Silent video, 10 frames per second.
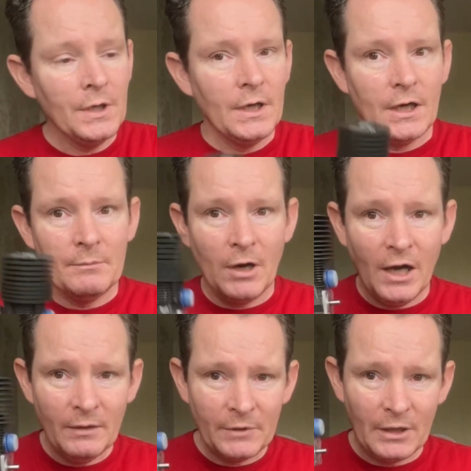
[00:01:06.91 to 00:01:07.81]
I
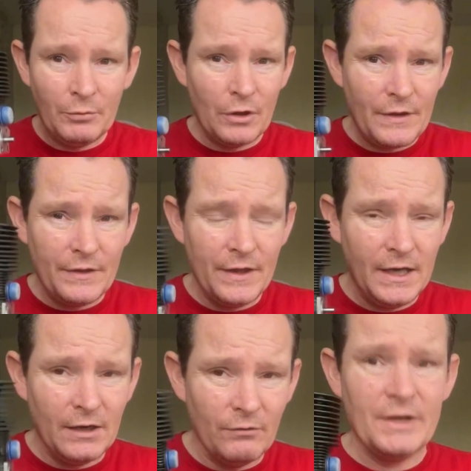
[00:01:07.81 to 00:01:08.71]
am going to put
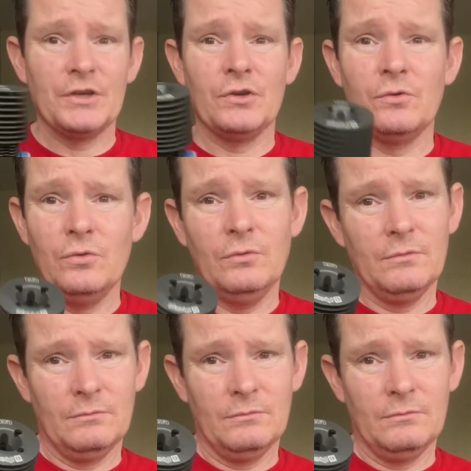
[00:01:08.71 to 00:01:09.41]
the original